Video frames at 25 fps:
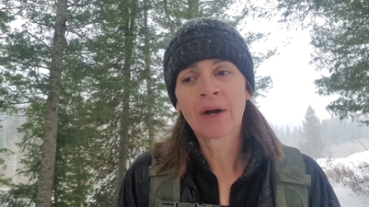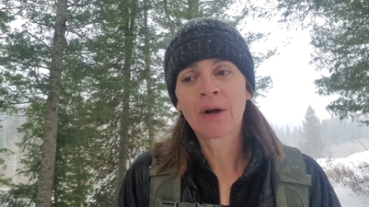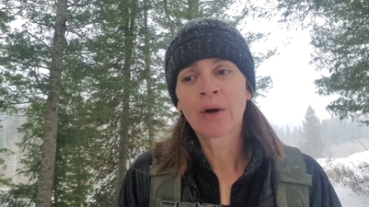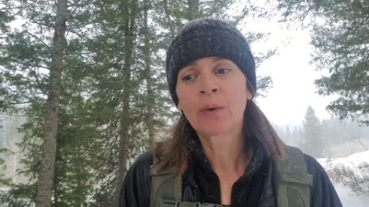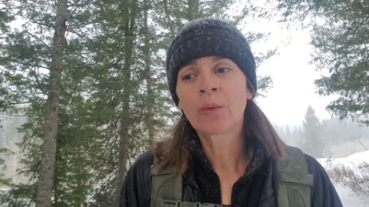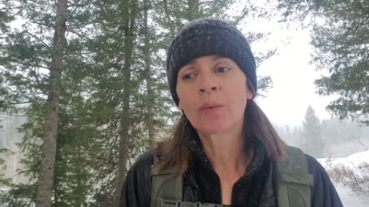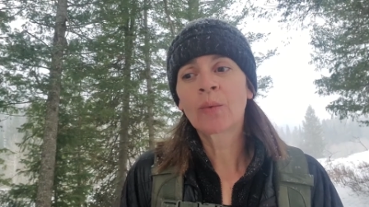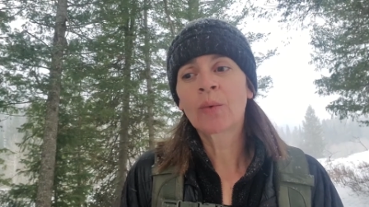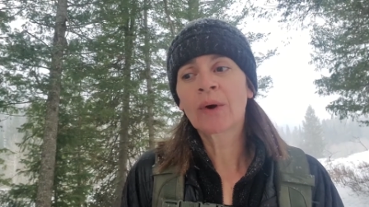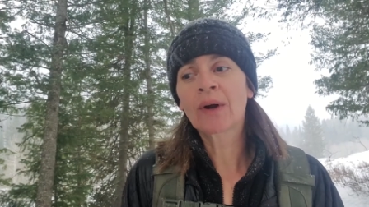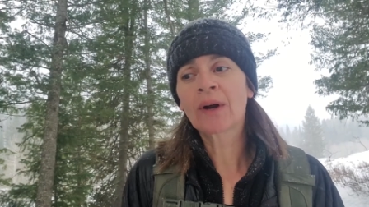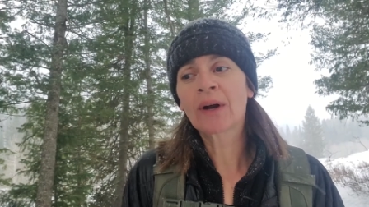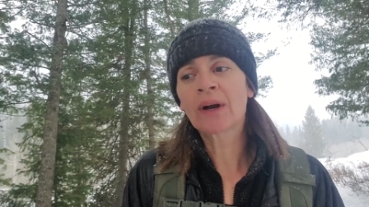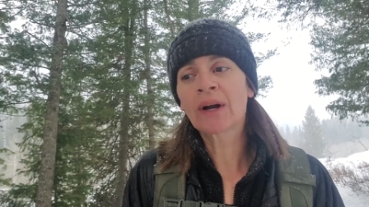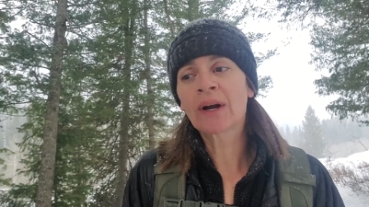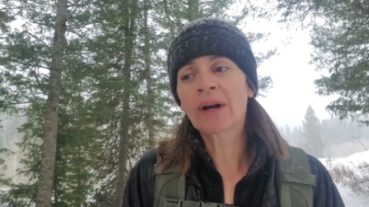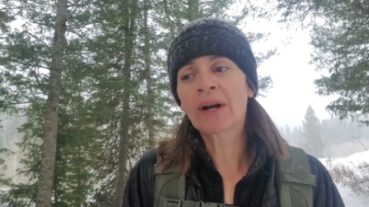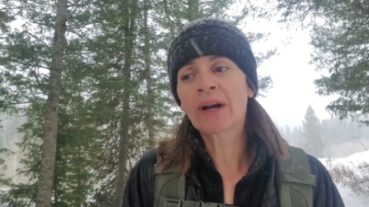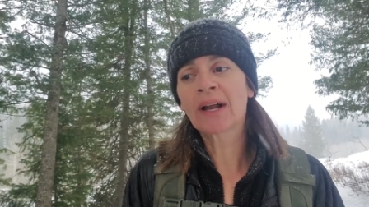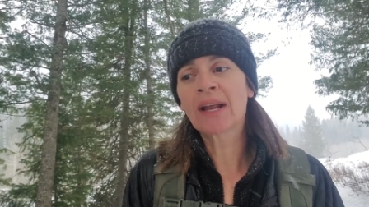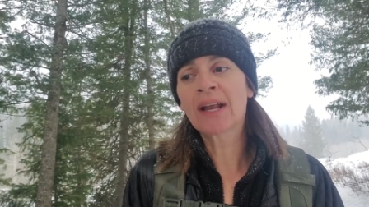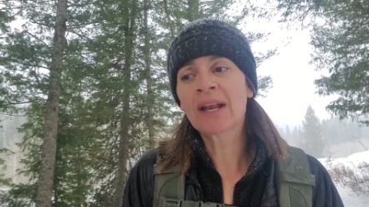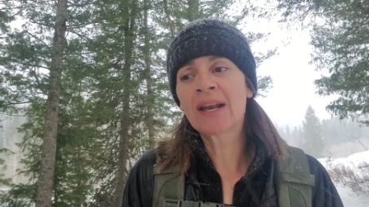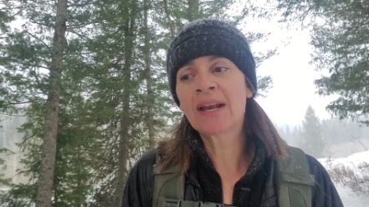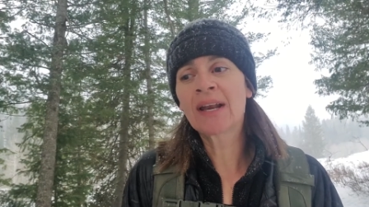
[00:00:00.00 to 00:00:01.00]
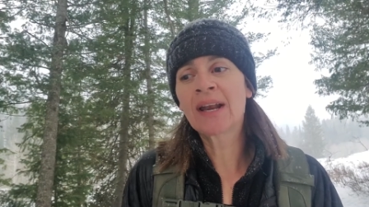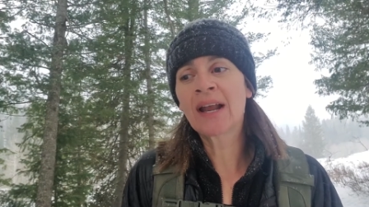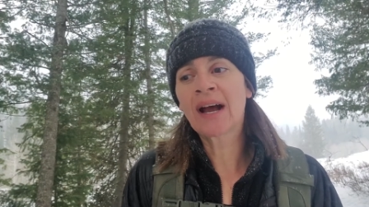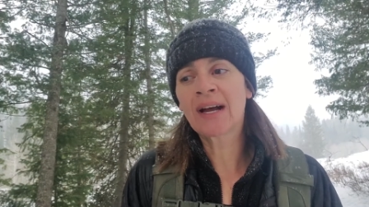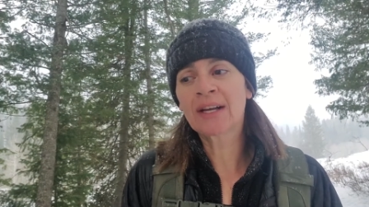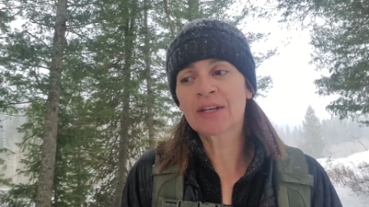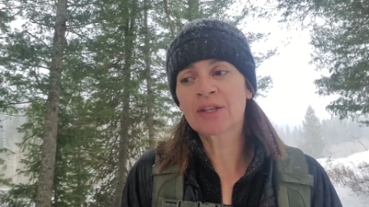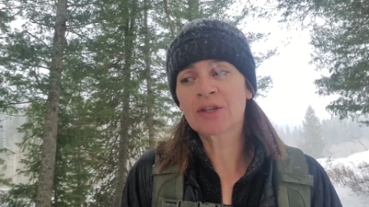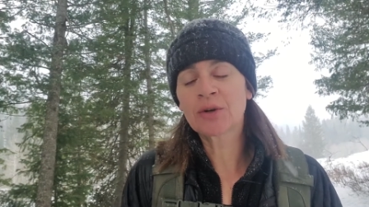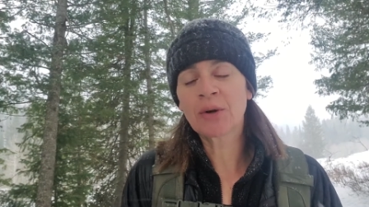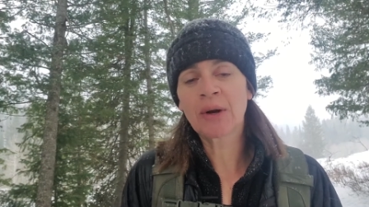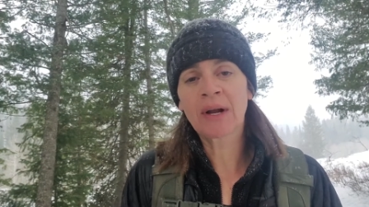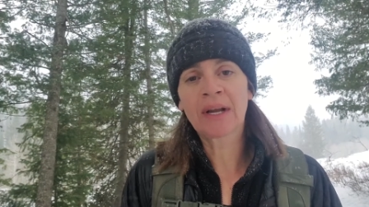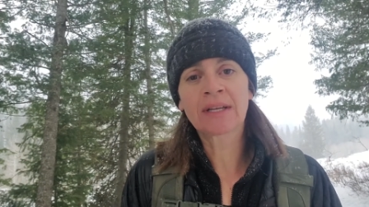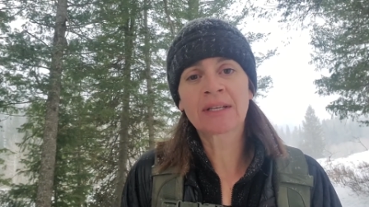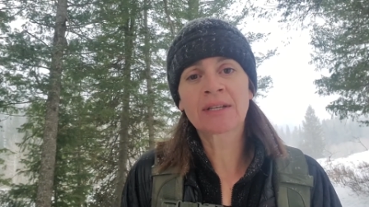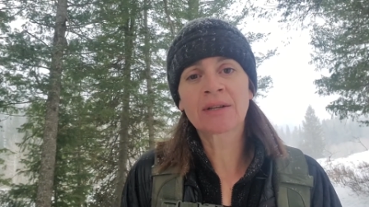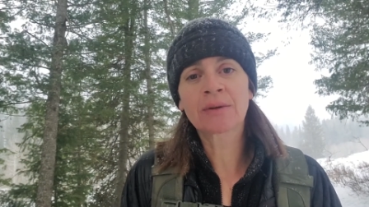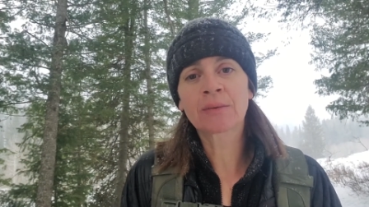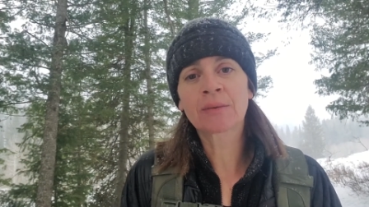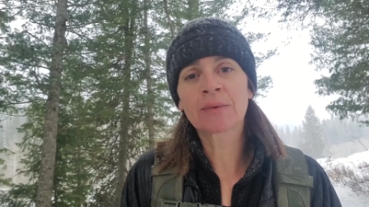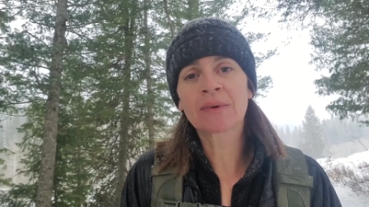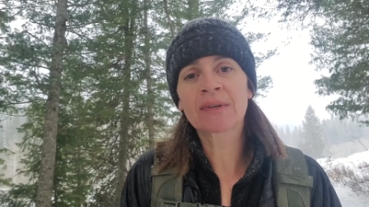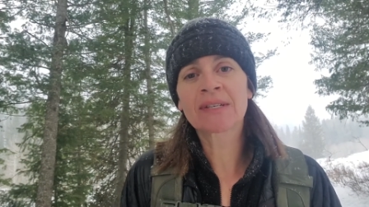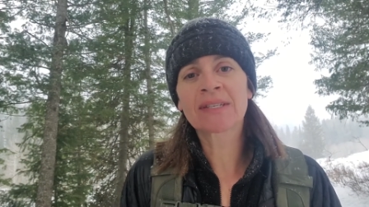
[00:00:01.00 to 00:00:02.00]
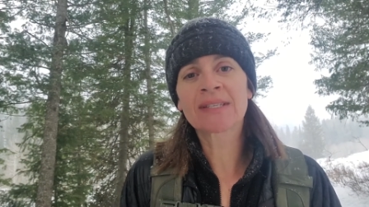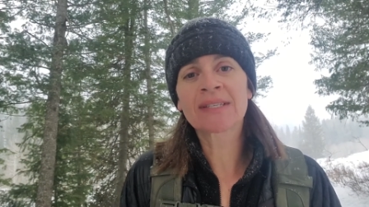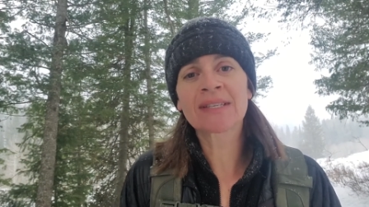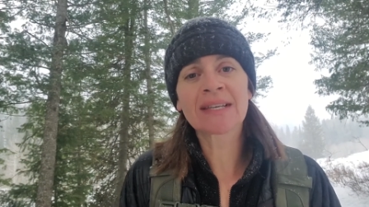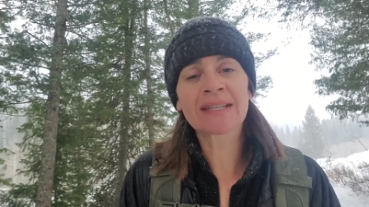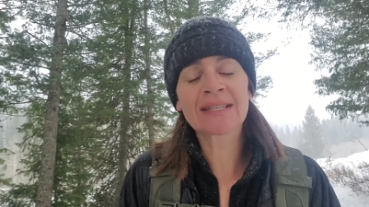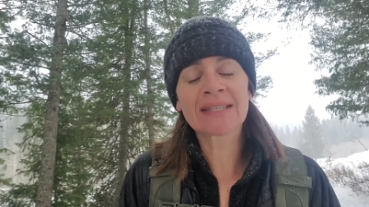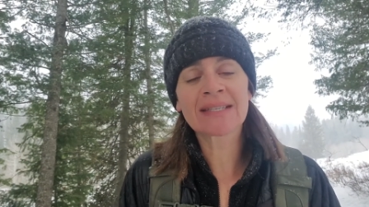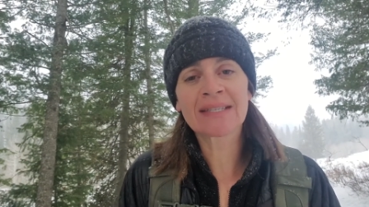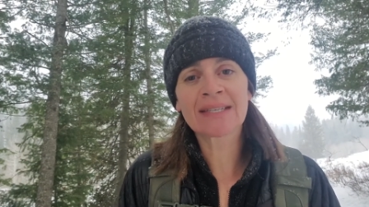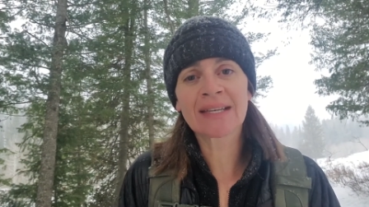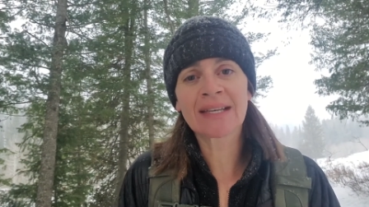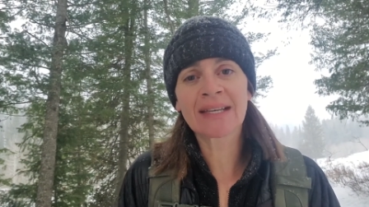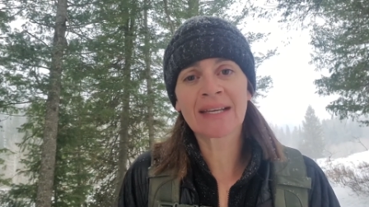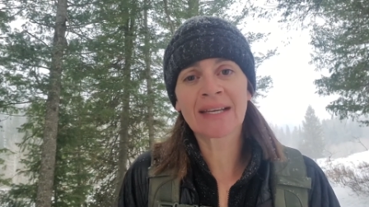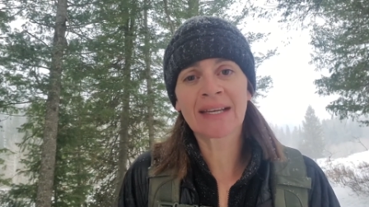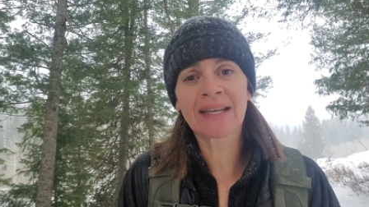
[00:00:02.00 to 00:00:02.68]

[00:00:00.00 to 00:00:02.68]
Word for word: We're not trying to resist it